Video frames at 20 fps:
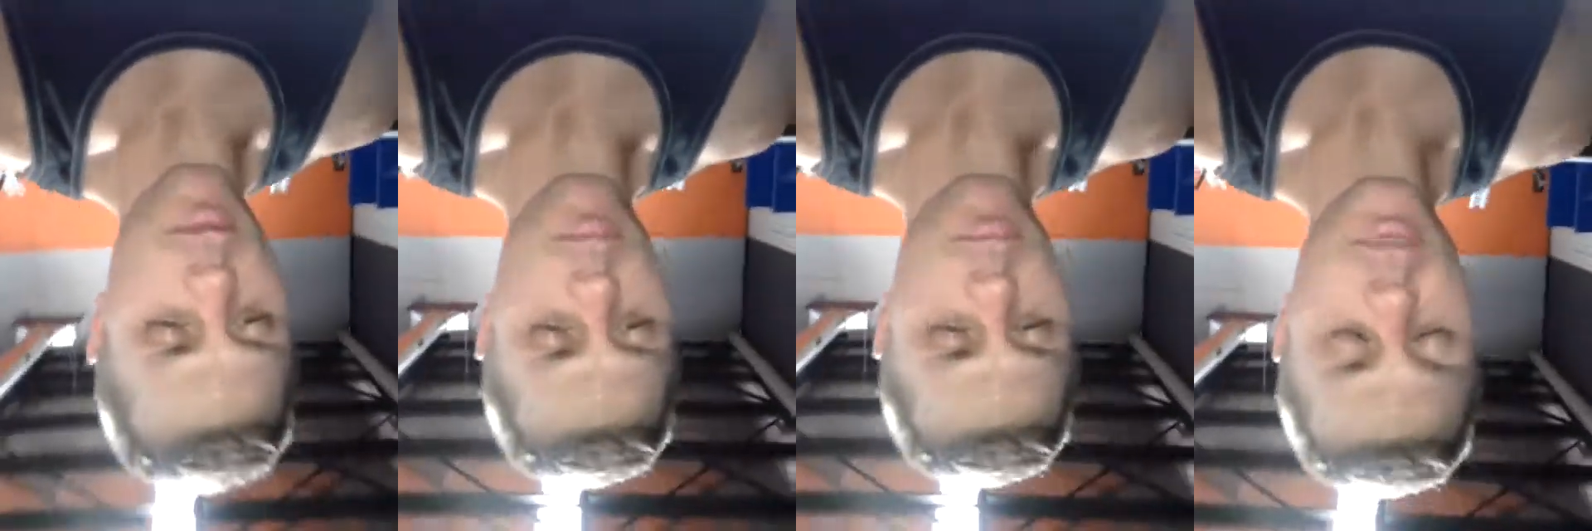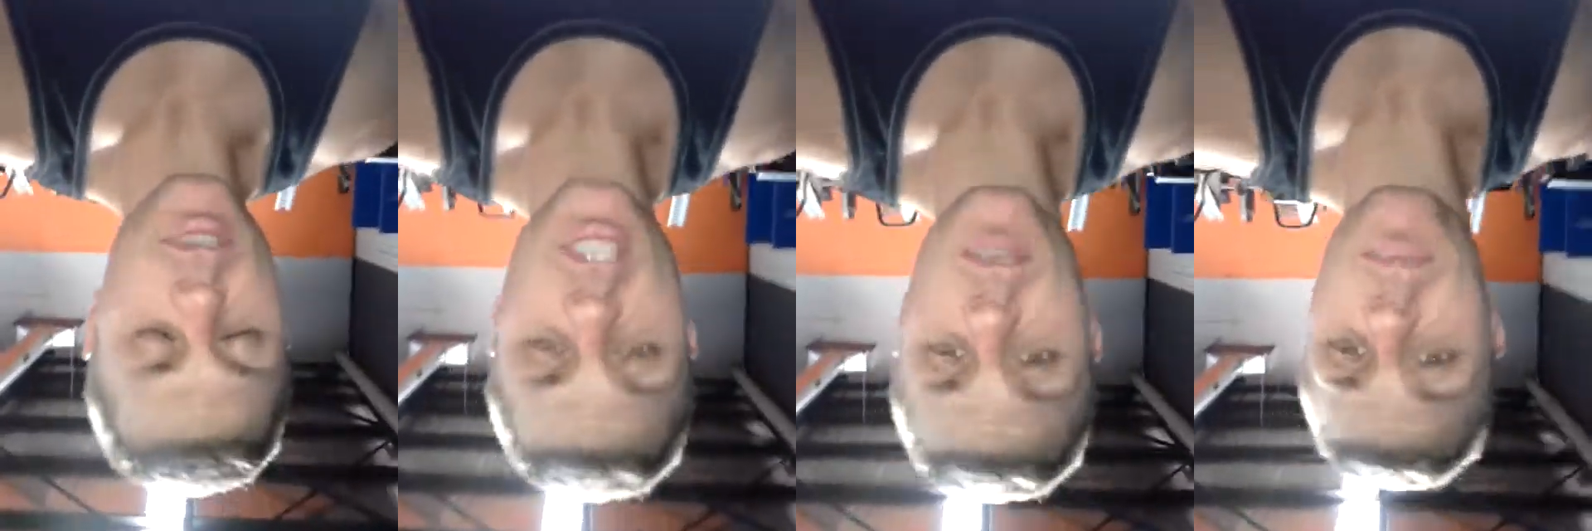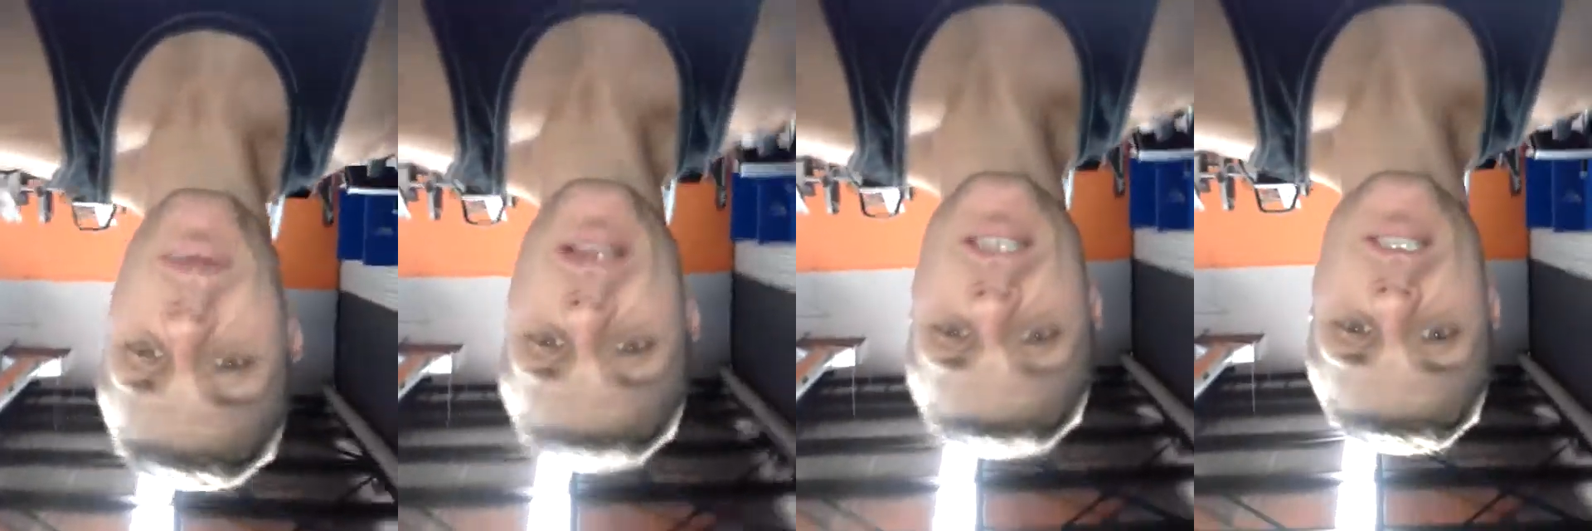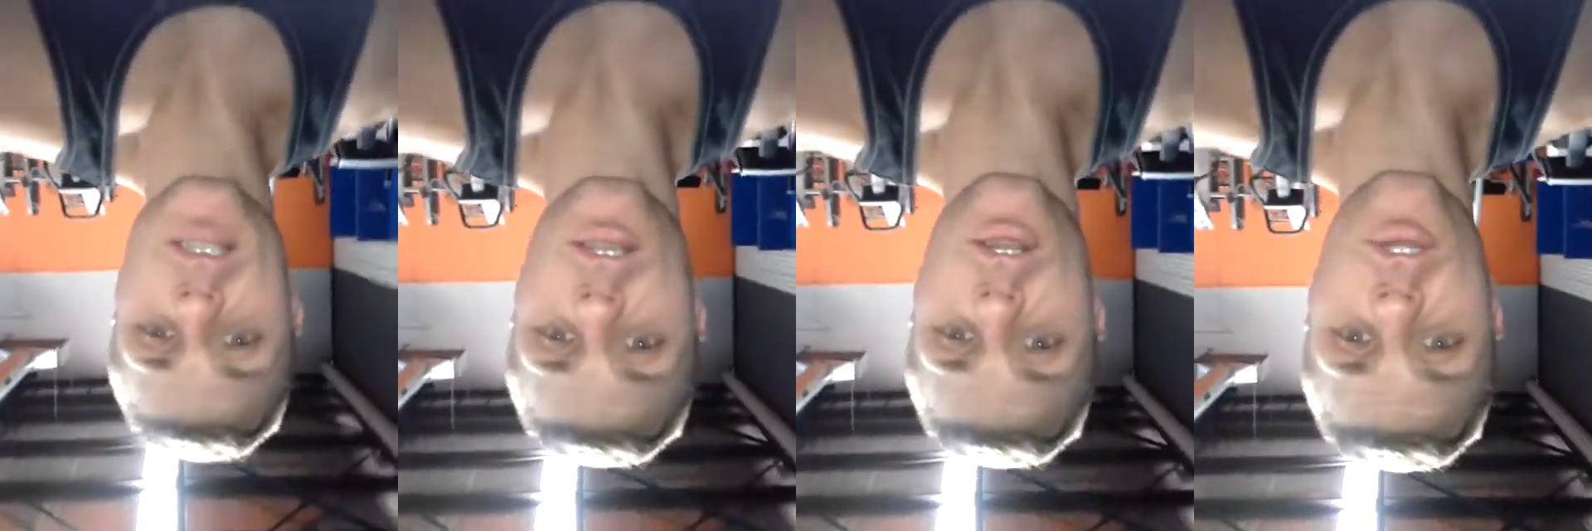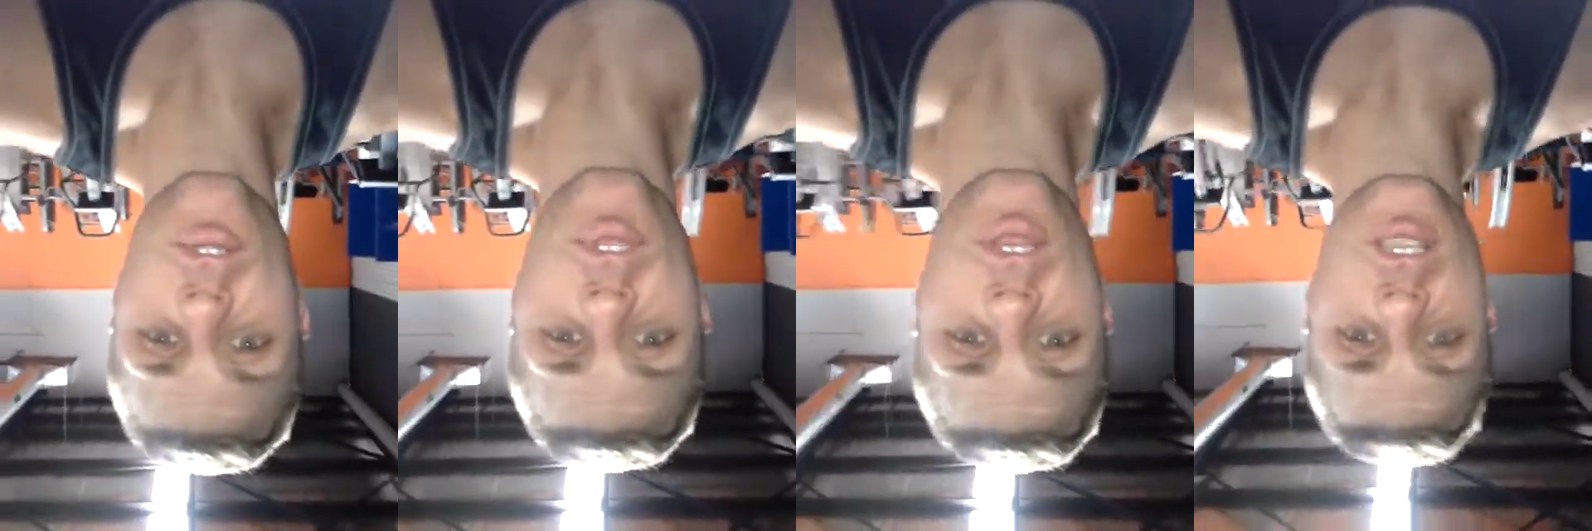But it depends on a
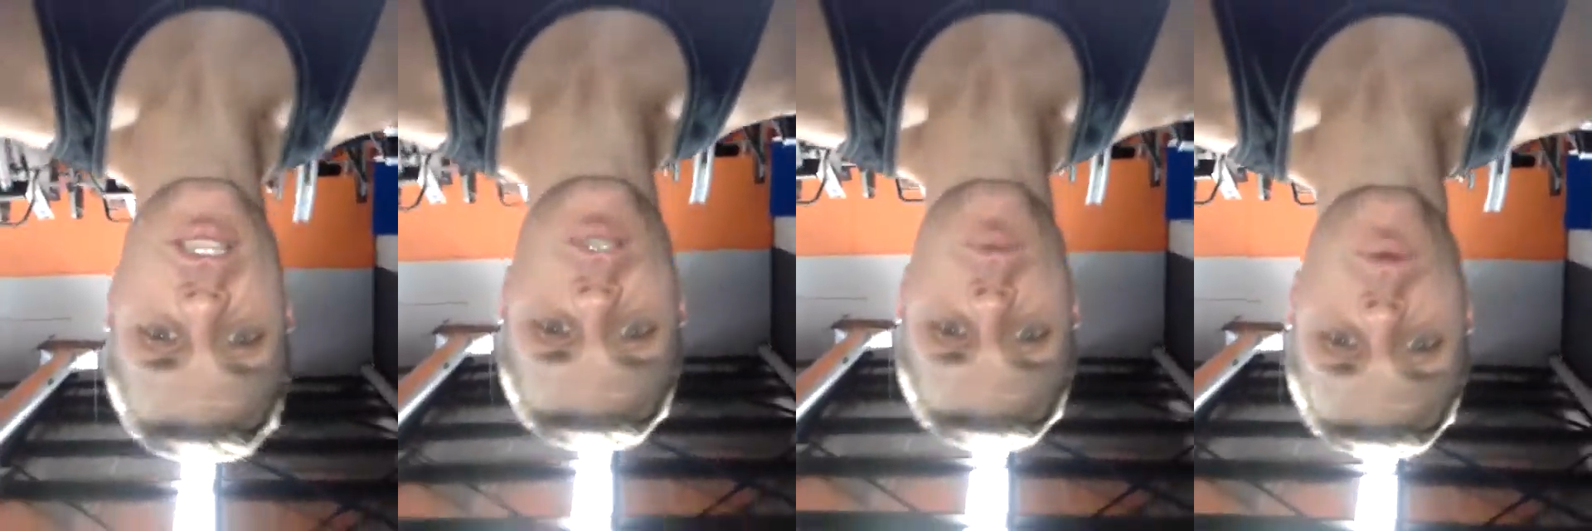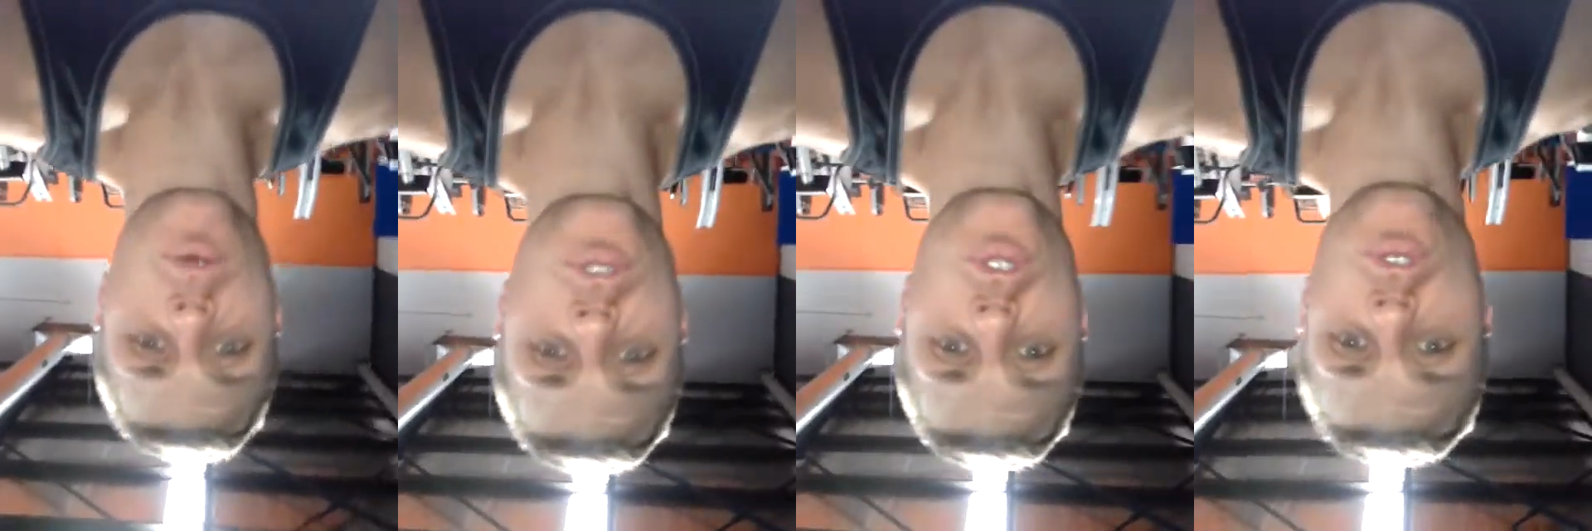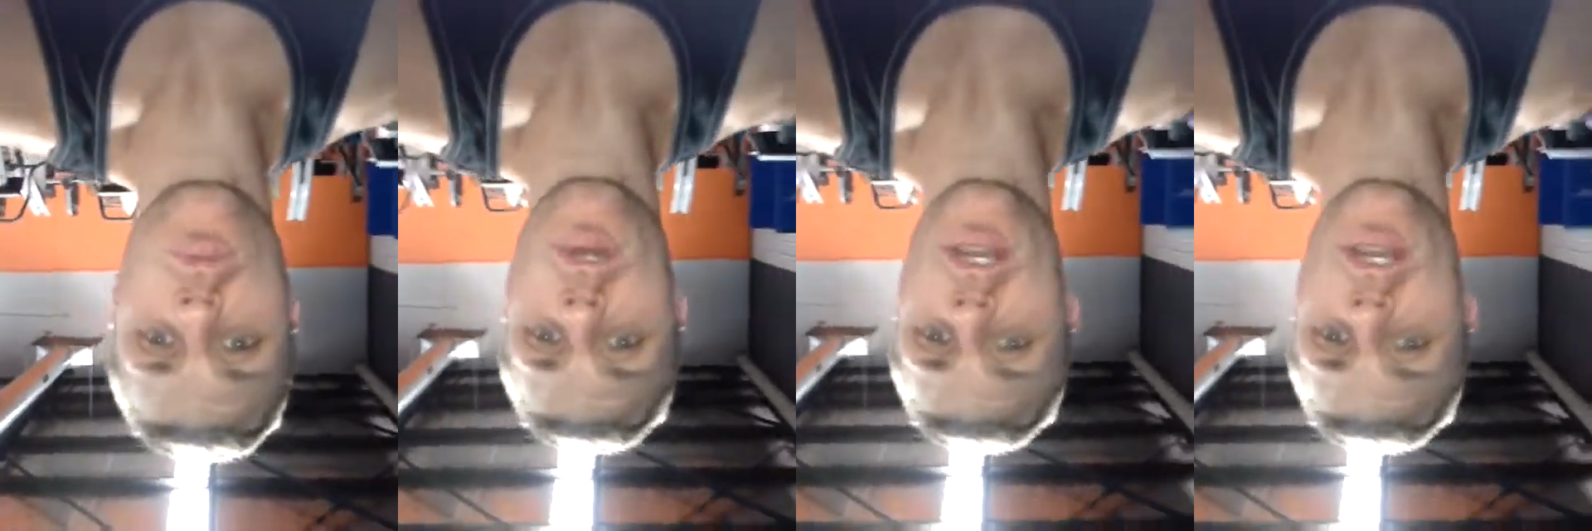lot of things as well too.